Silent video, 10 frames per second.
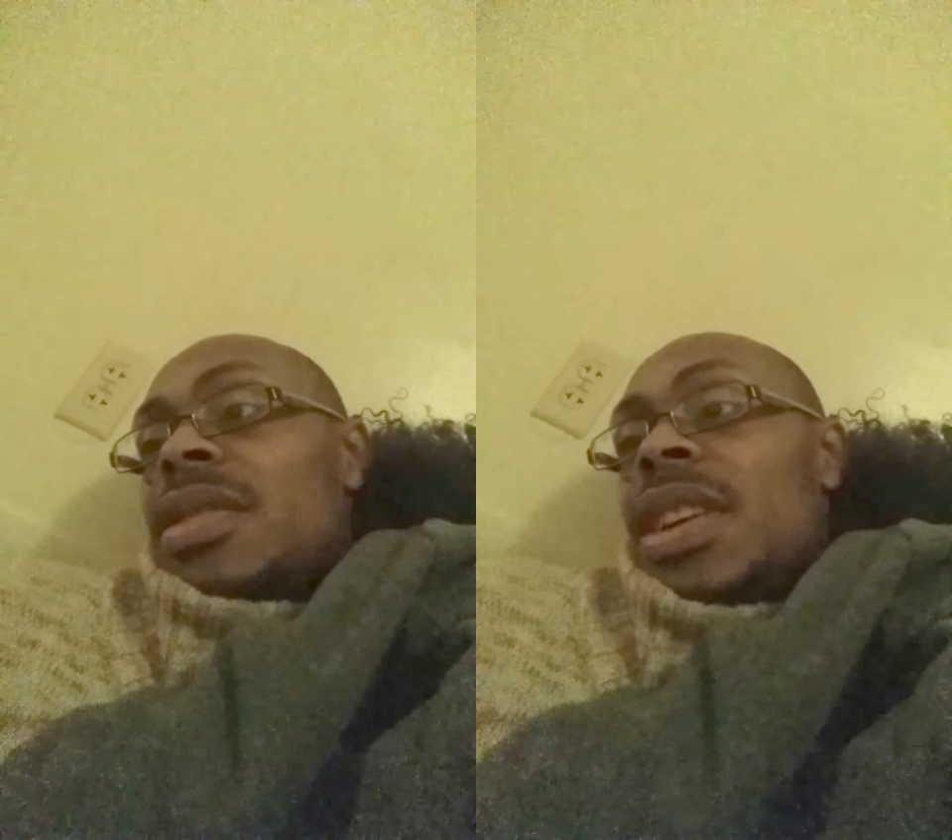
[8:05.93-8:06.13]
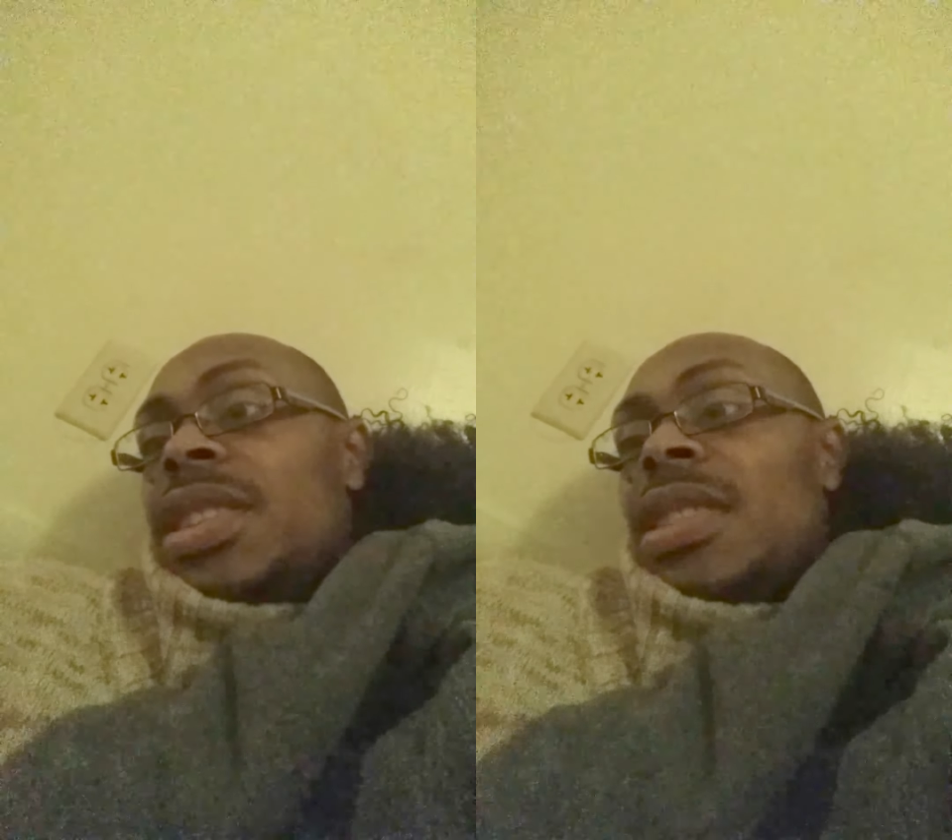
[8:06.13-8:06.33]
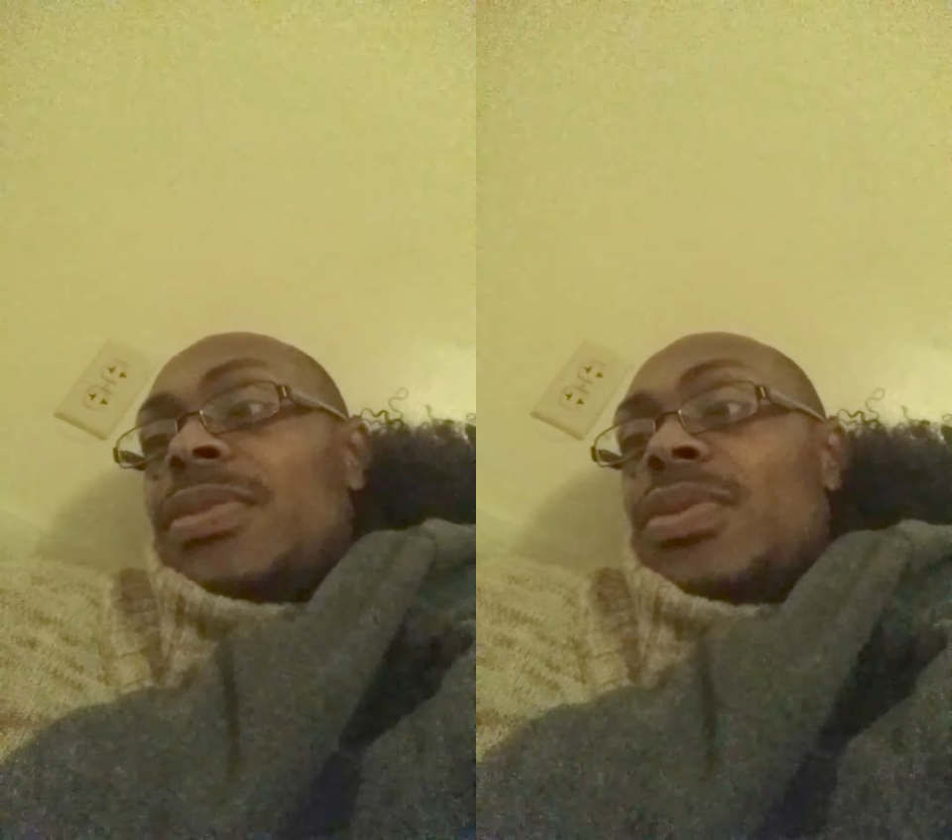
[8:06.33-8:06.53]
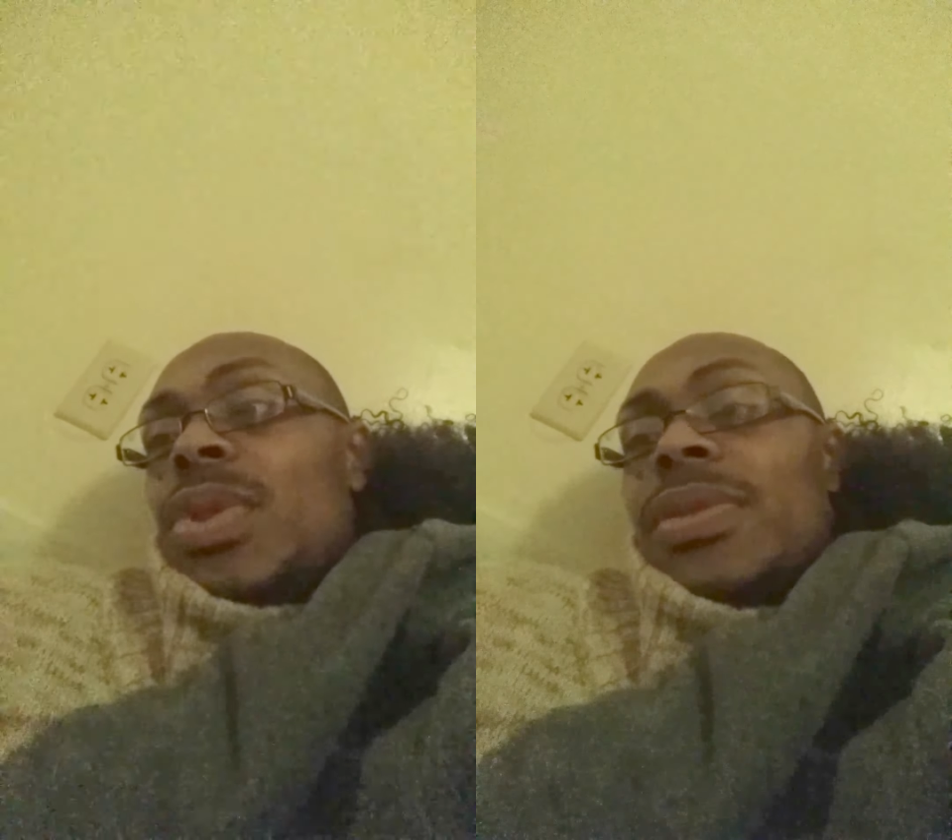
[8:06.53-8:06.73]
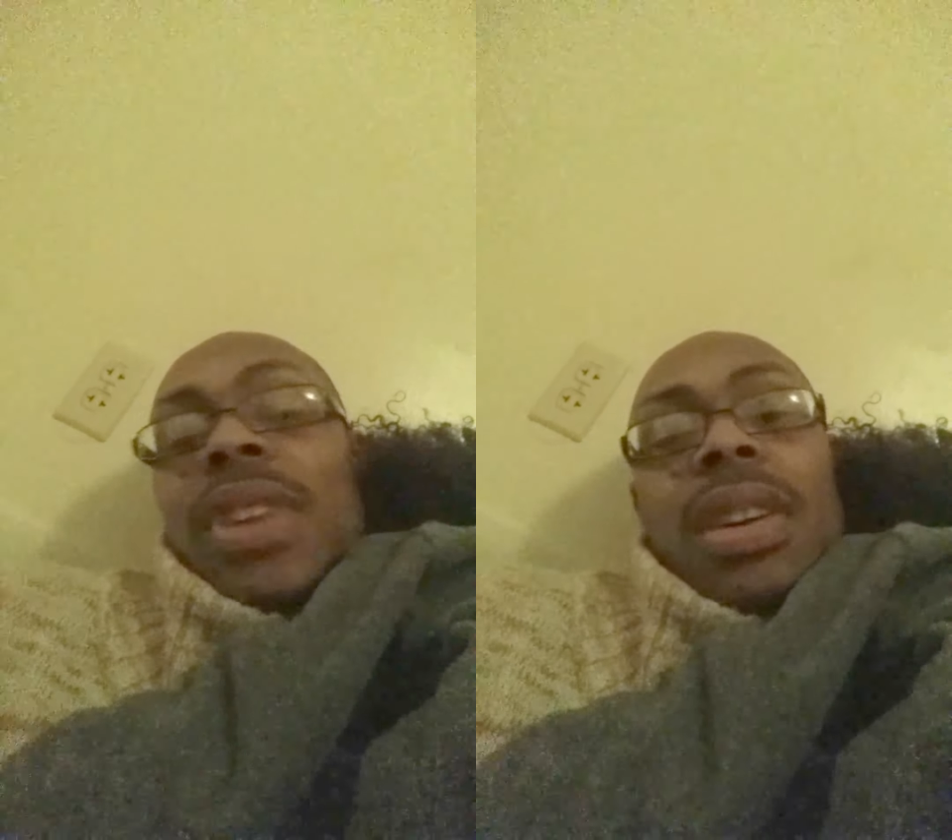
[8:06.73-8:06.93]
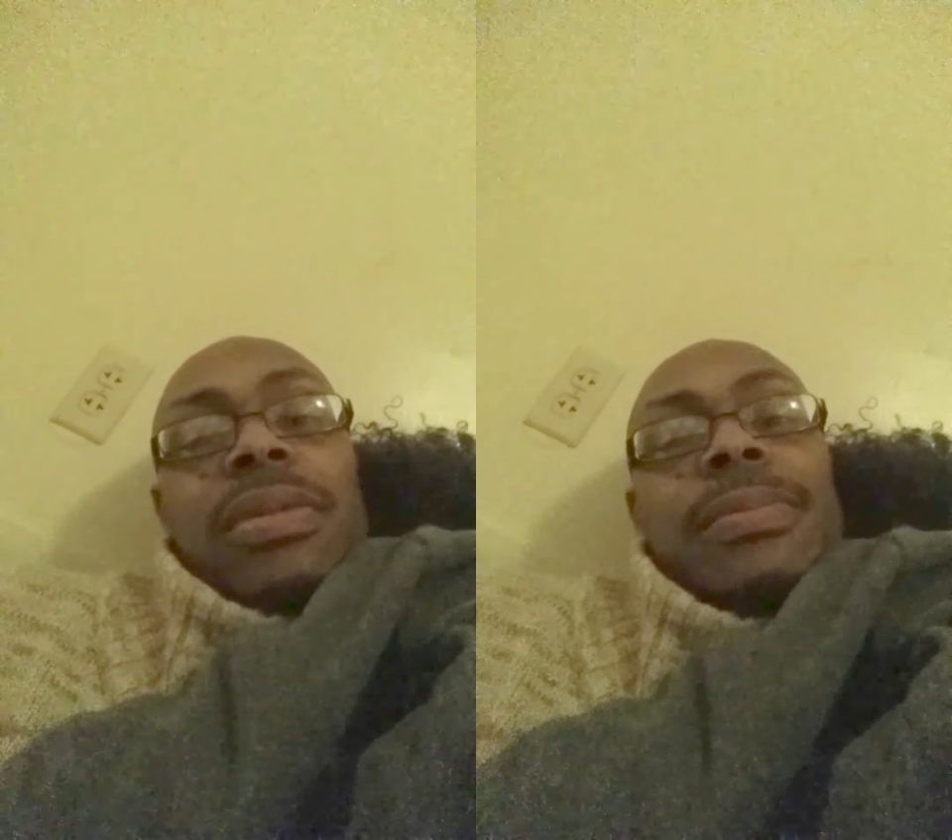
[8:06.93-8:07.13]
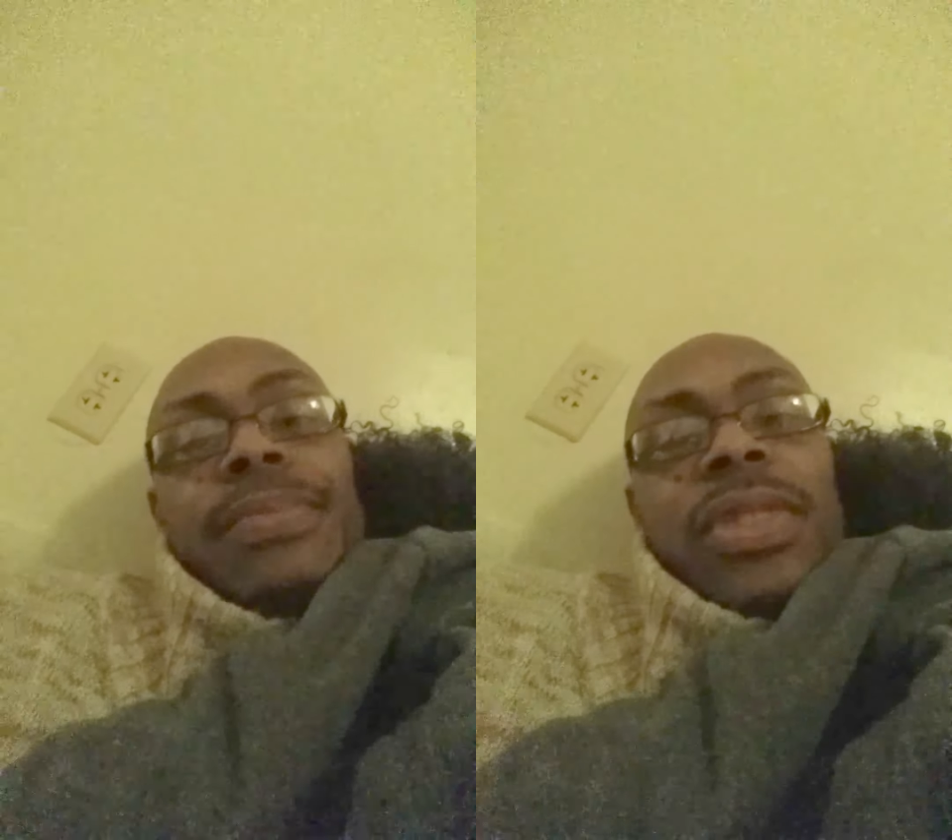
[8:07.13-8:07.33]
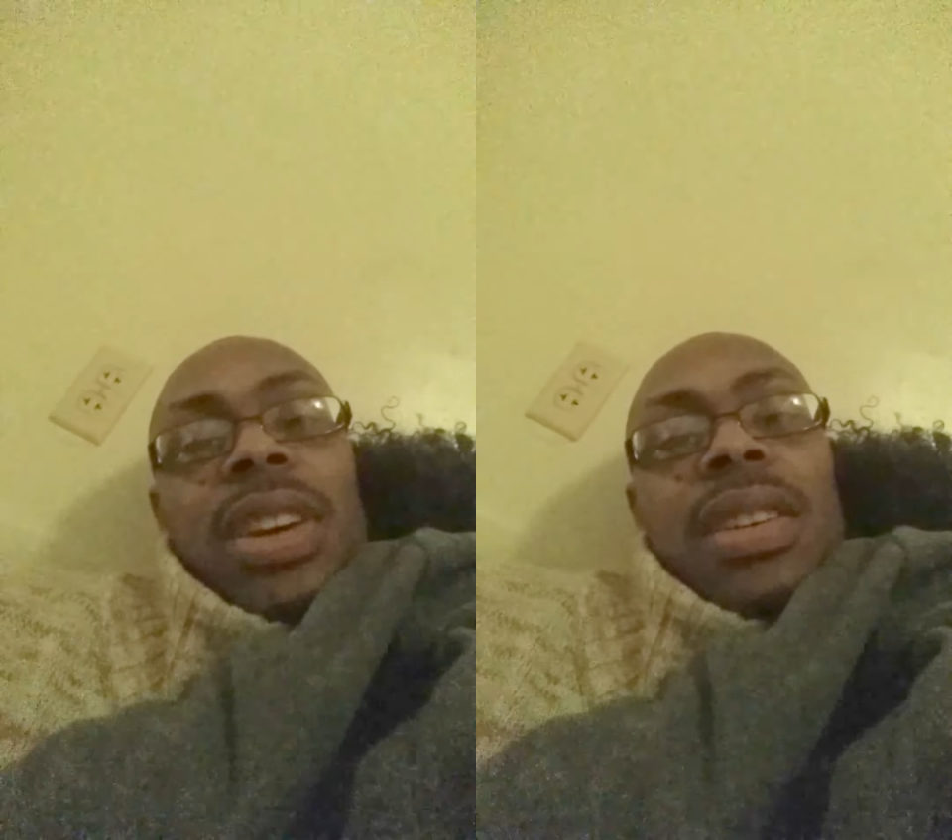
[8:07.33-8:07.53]
1945,
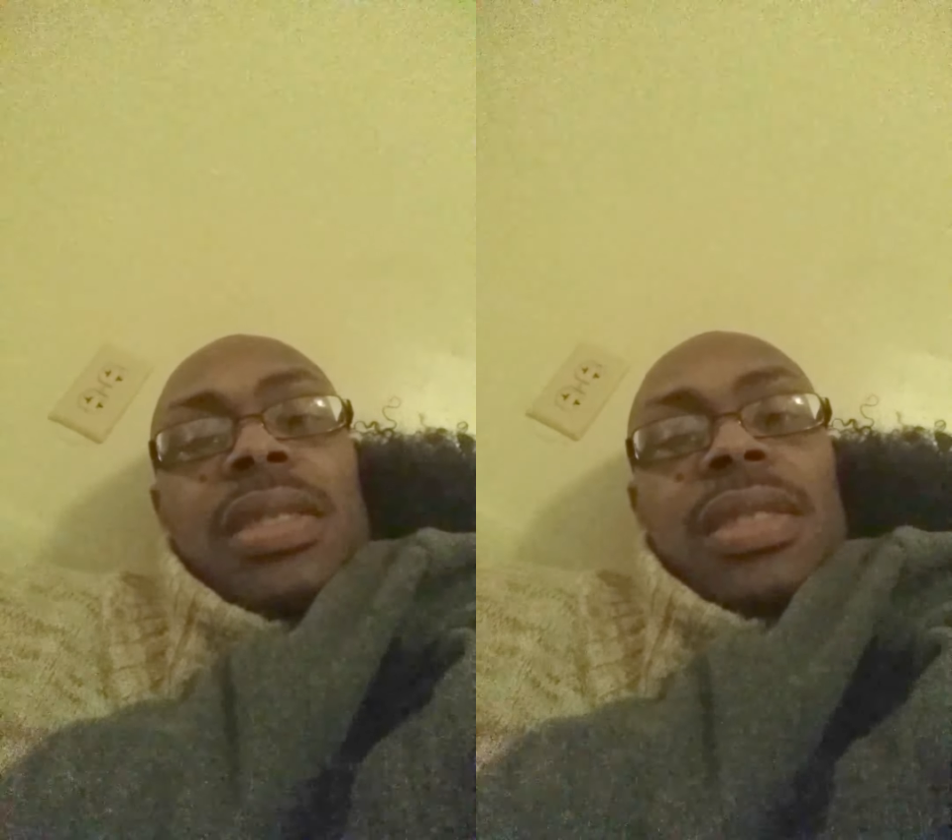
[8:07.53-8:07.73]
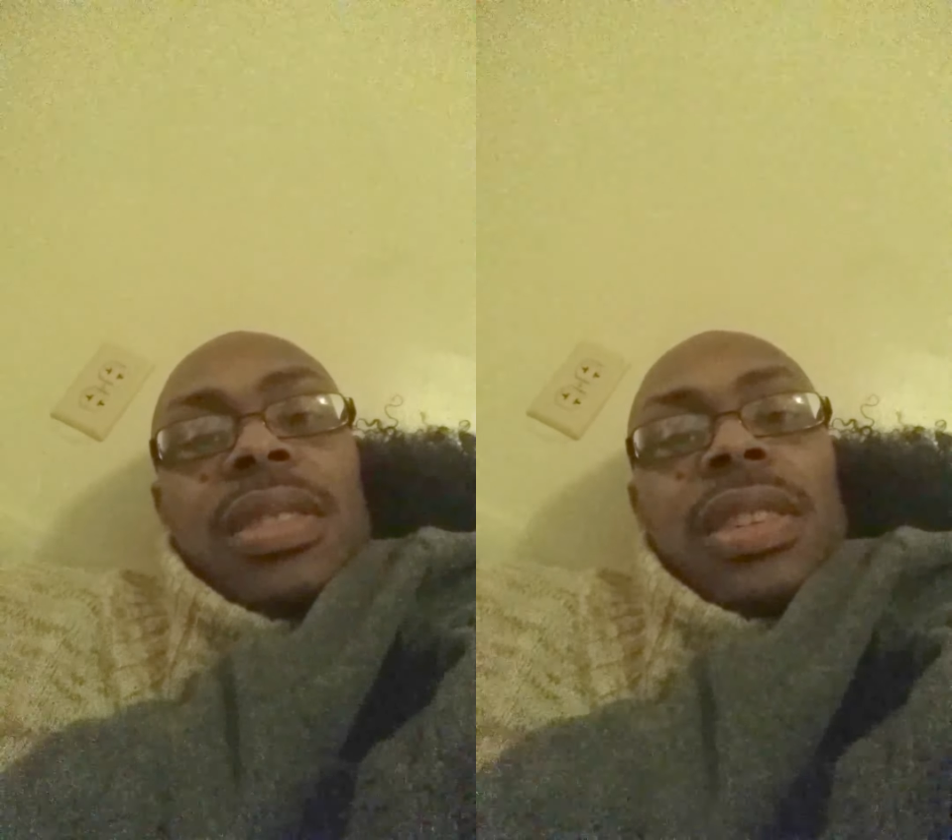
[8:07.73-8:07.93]
okay?